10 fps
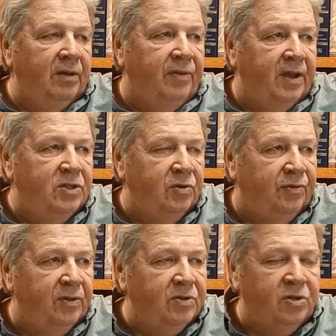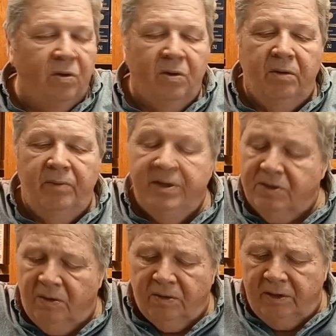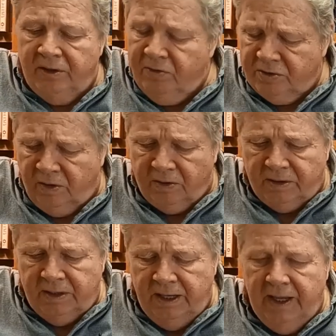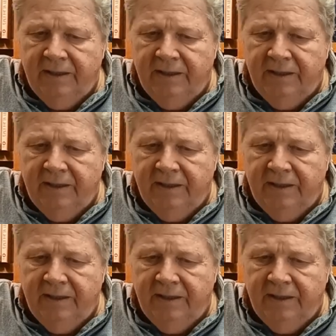it makes you feel so good, me so good, you so good,